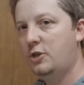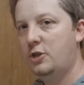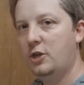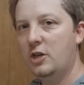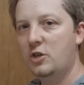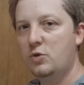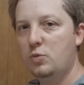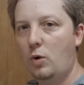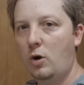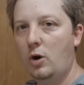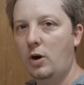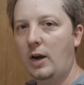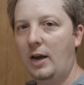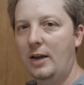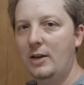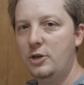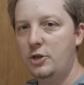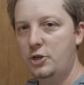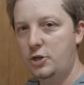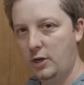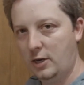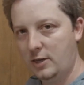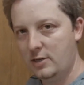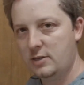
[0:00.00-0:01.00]
just work on
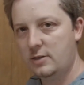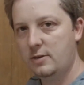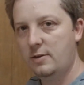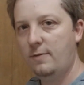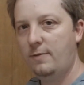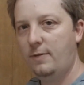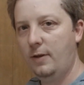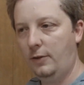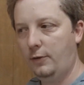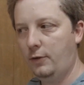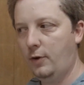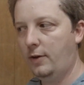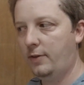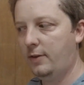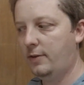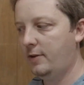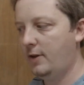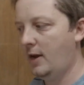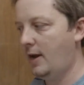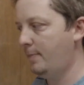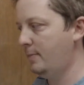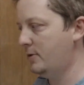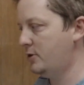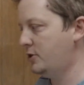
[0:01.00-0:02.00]
just filter out the top